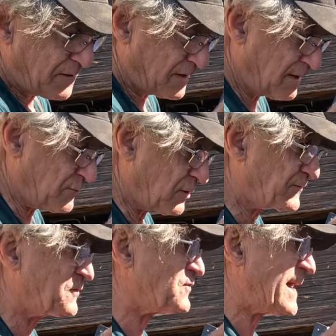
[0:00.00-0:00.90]
comes off
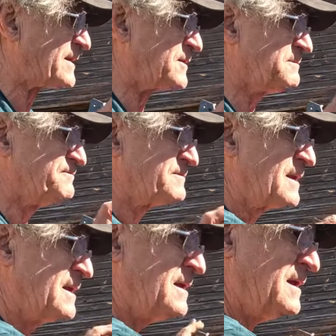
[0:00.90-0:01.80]
the tractor,
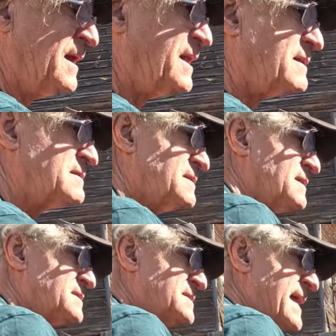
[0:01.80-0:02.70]
and it
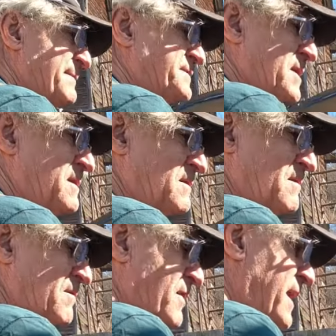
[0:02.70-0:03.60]
snaps in
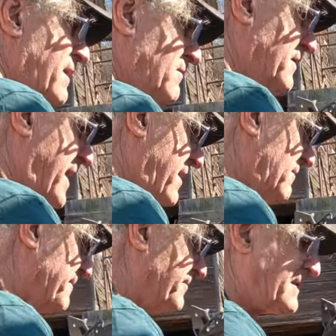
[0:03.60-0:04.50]
there and there.
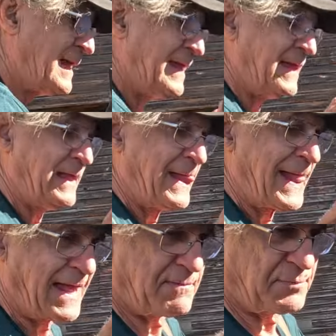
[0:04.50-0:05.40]

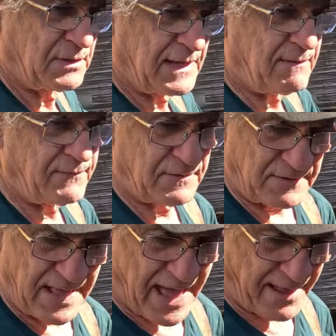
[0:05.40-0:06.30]
And believe it or
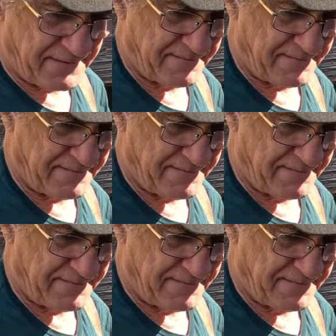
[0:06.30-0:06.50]
not,